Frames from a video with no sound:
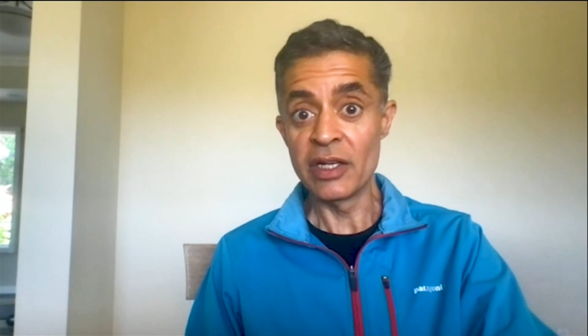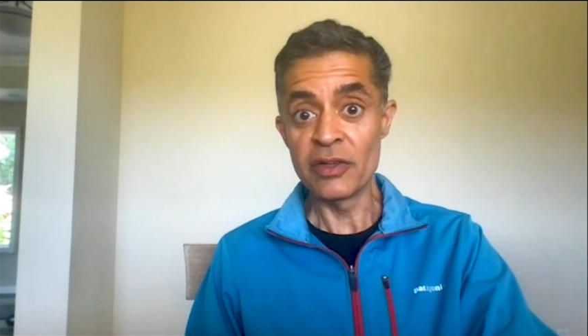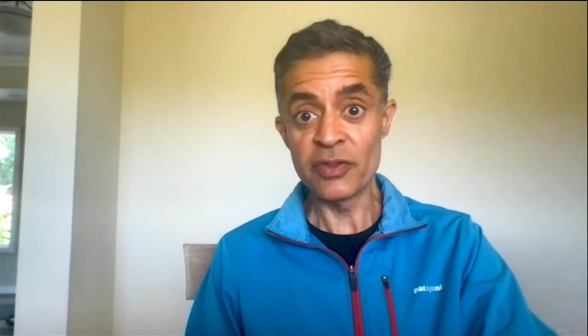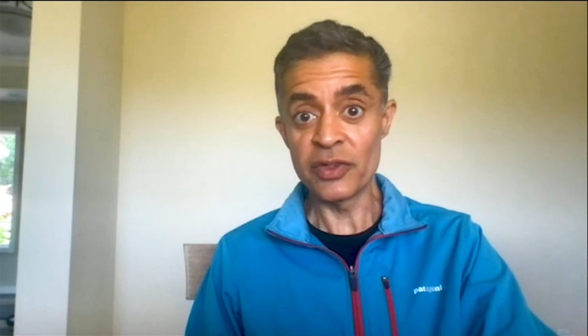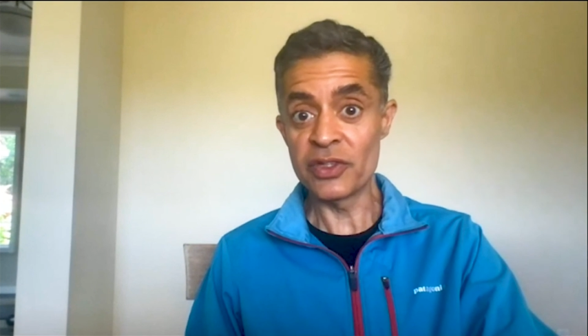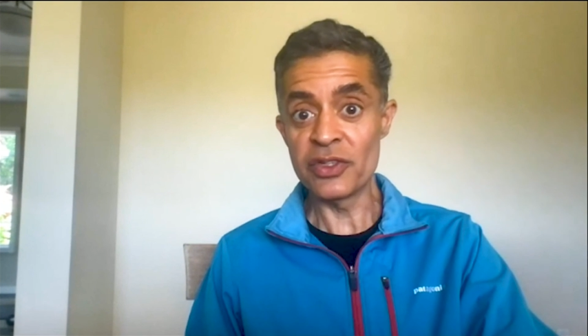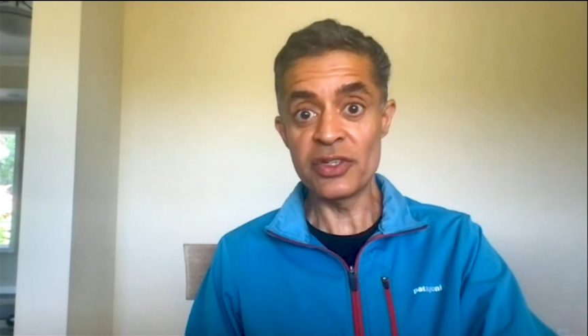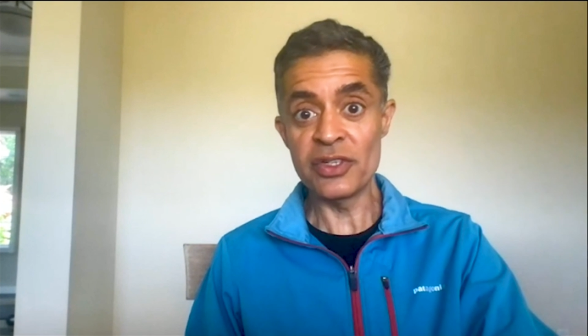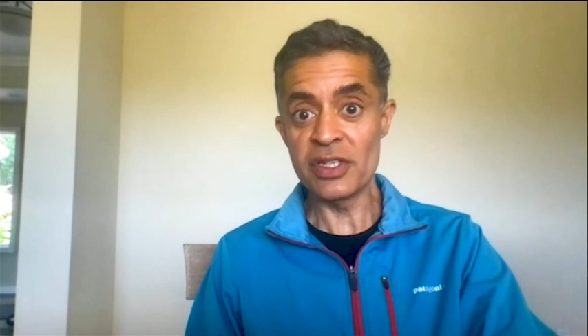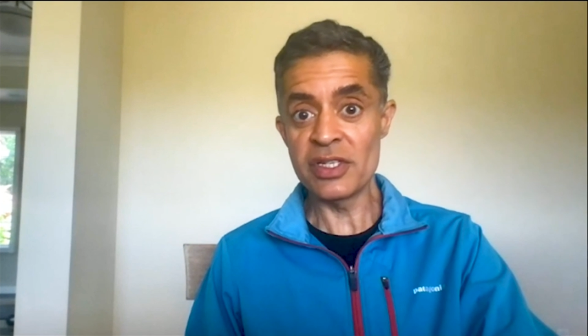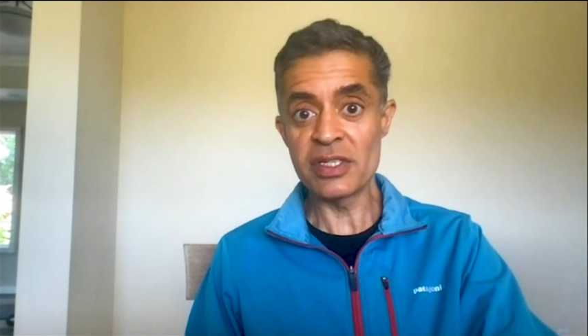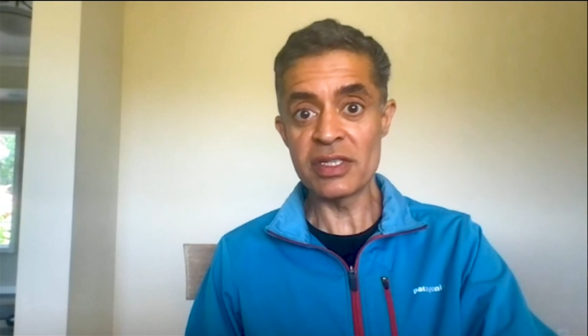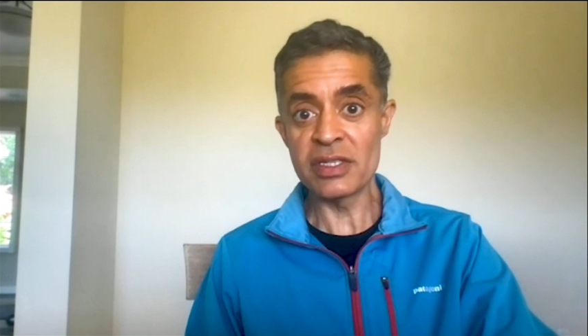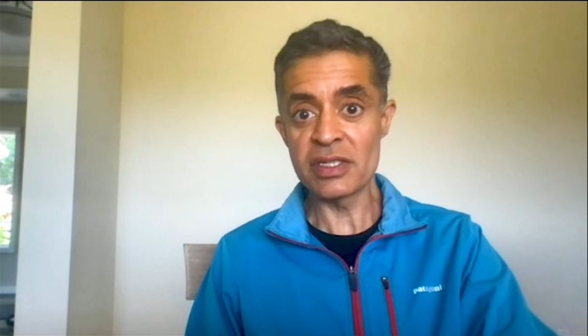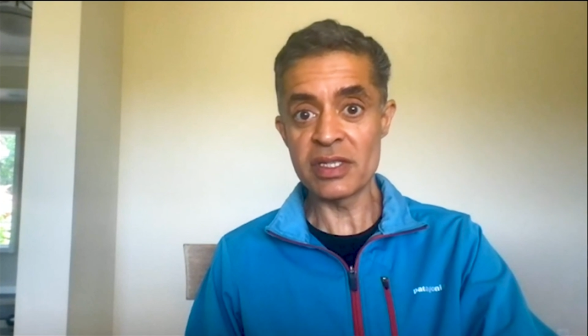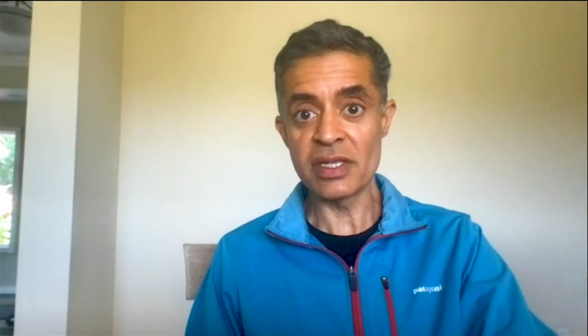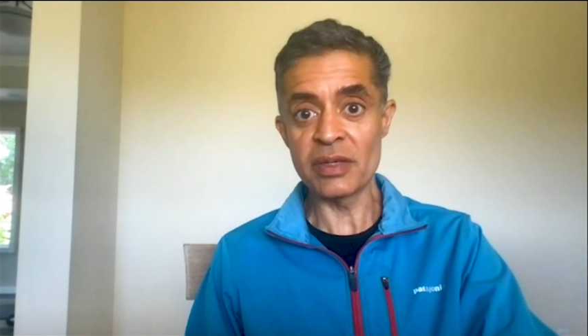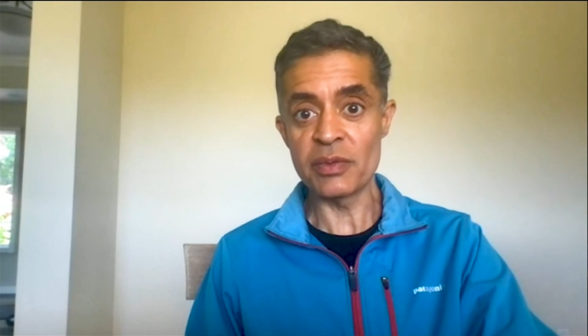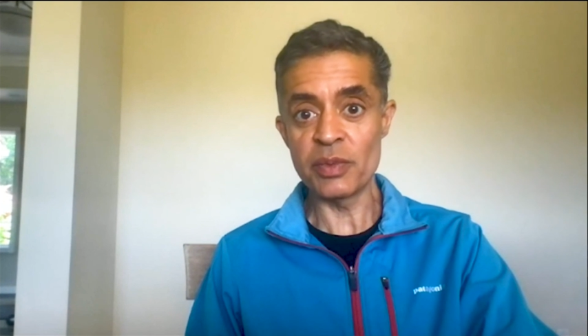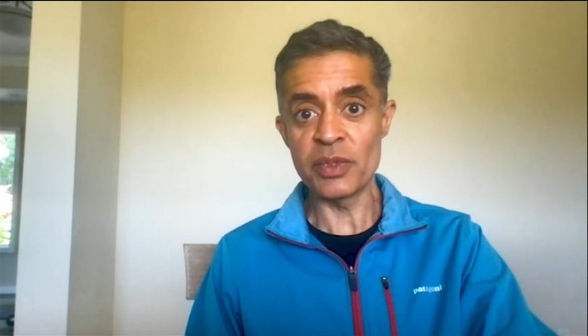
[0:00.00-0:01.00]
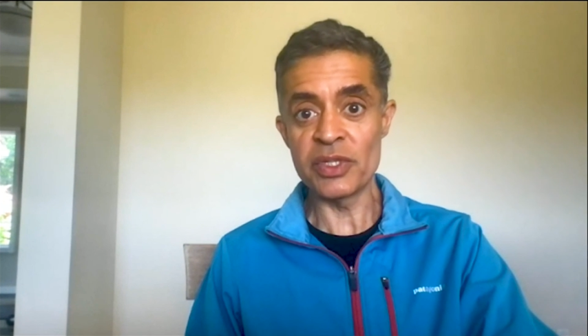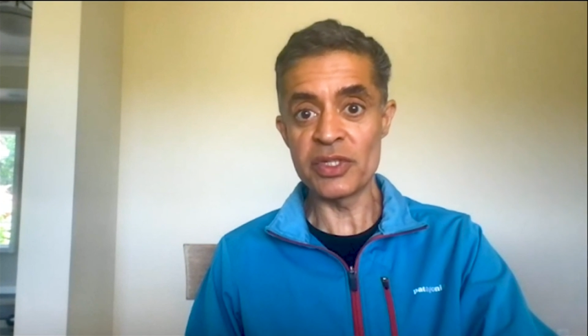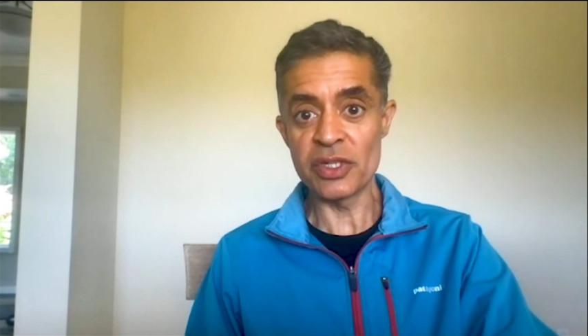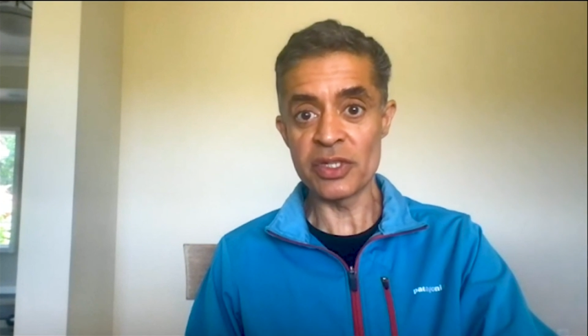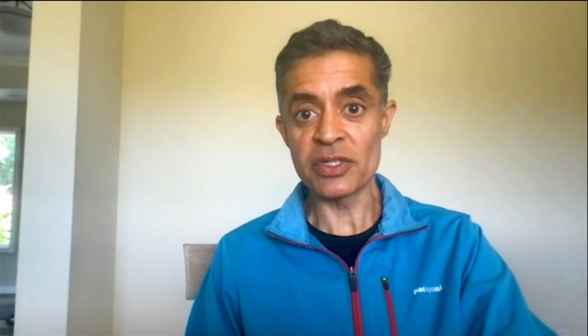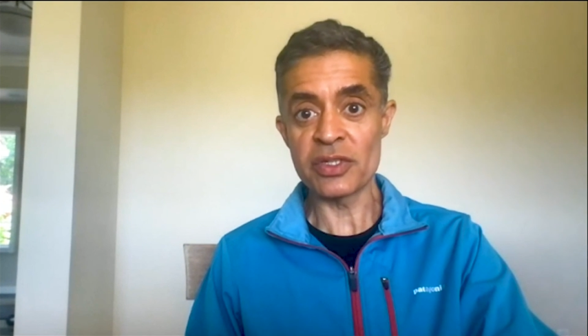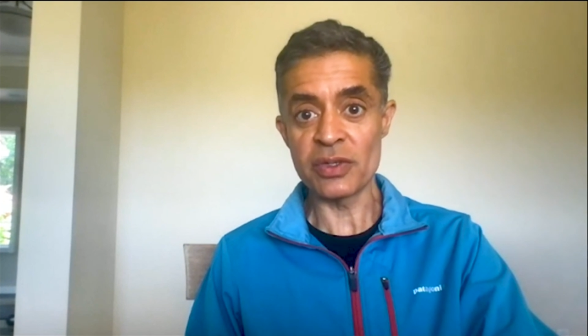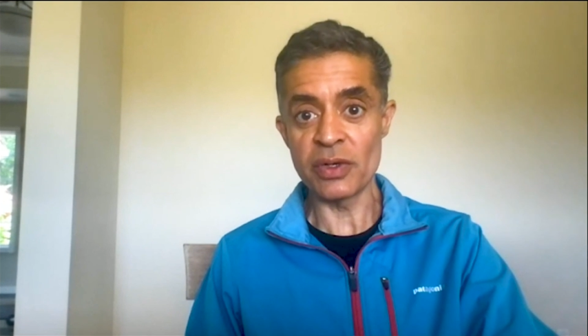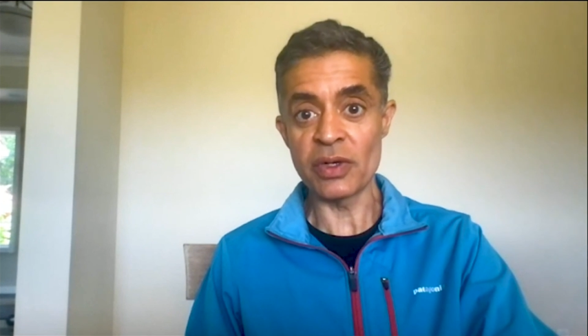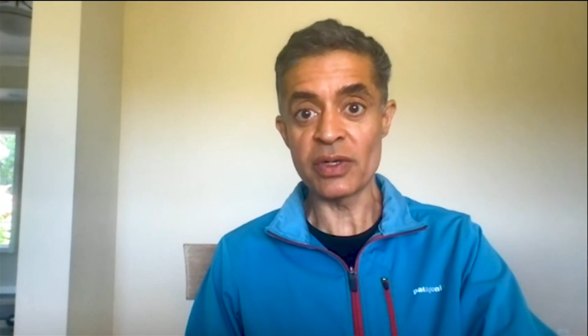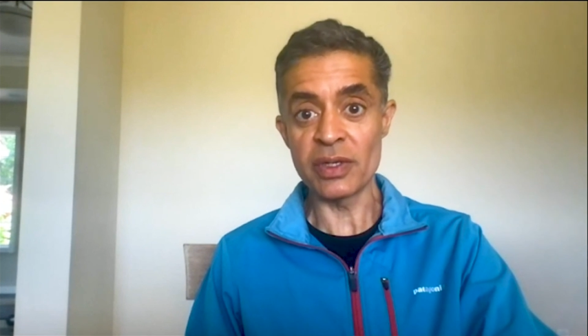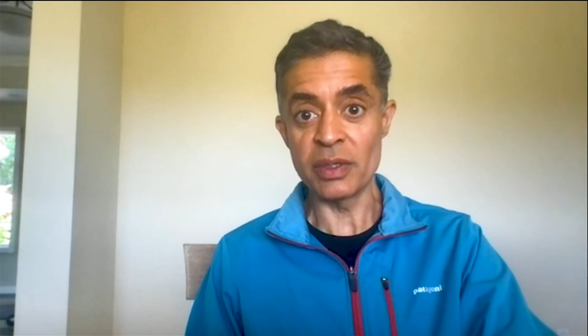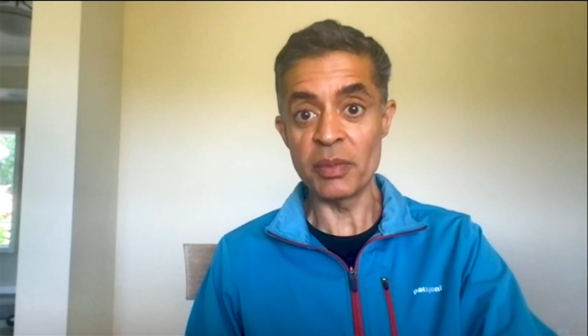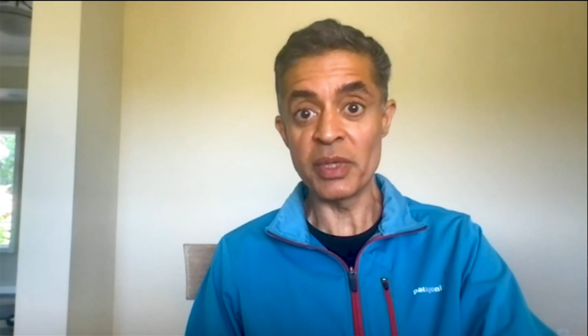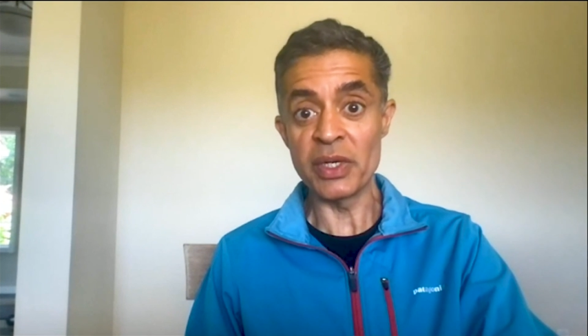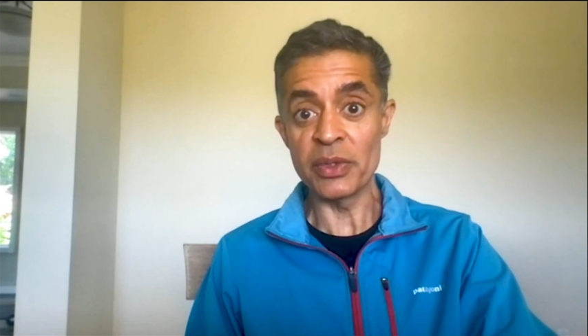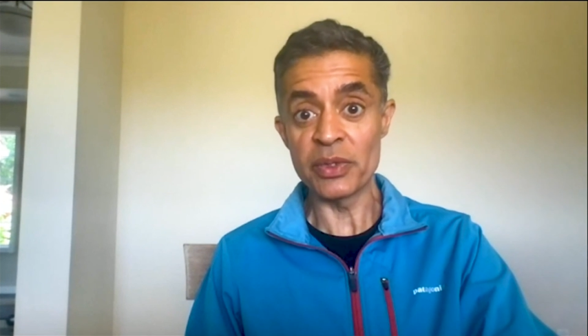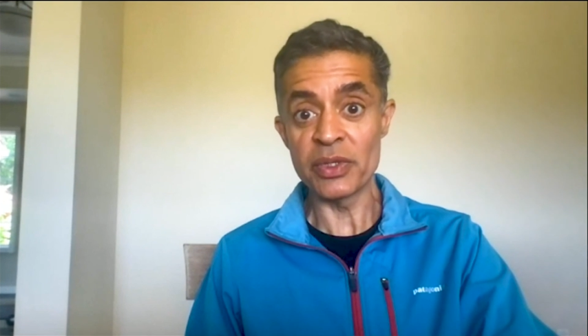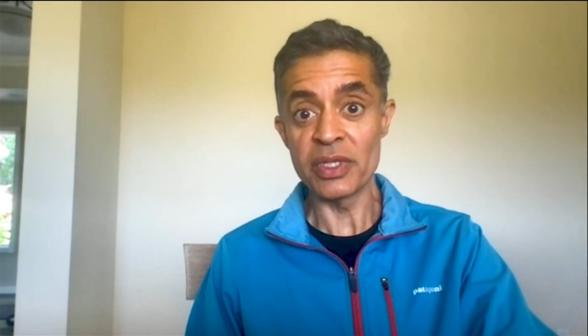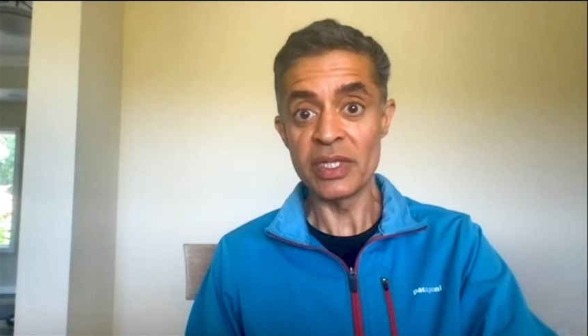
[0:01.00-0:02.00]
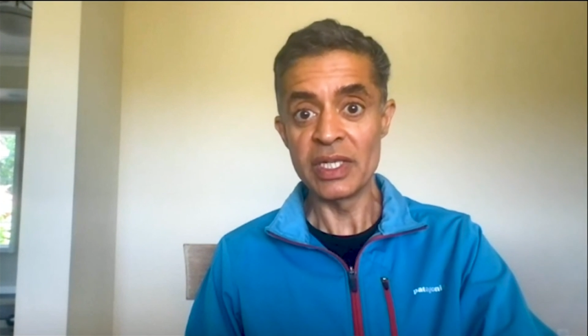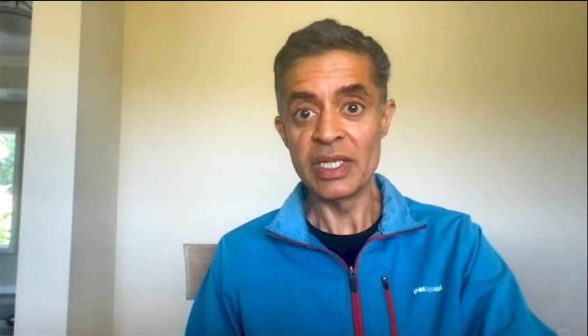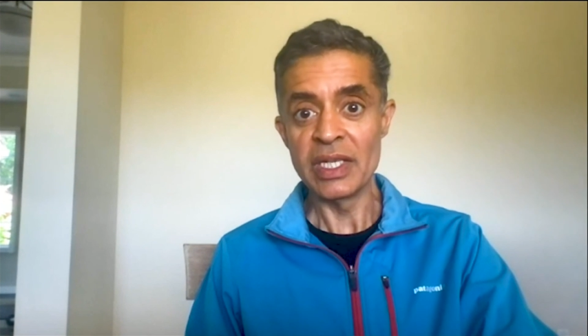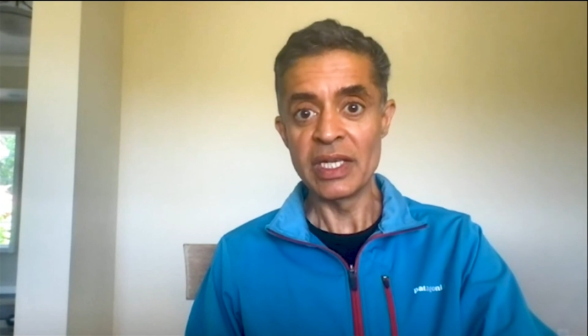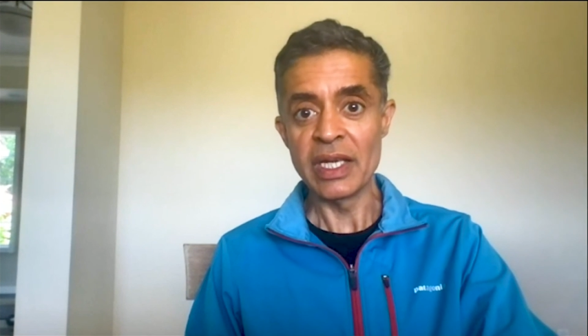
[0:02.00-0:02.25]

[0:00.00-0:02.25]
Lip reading: for the reasons that we just talked about.